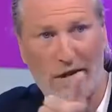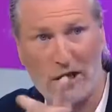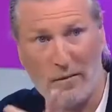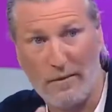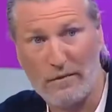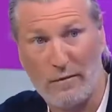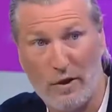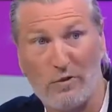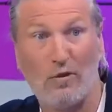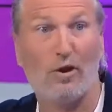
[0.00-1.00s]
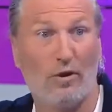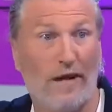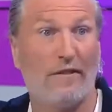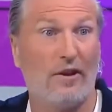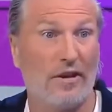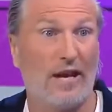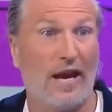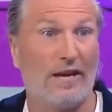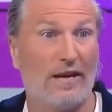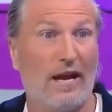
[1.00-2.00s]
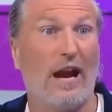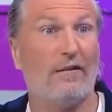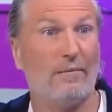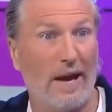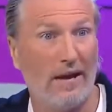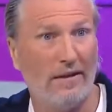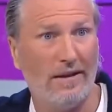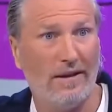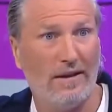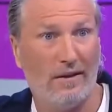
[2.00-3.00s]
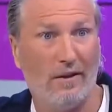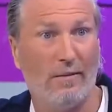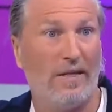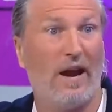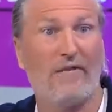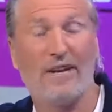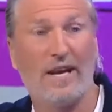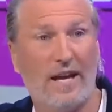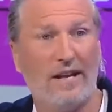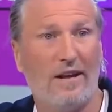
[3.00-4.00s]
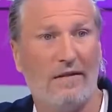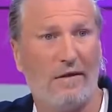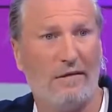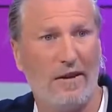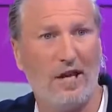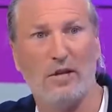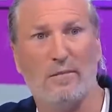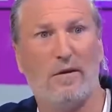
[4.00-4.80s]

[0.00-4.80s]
finish above Spurs, who look like they're going to get Gareth Bale, you know, with Harry Kane. If they finish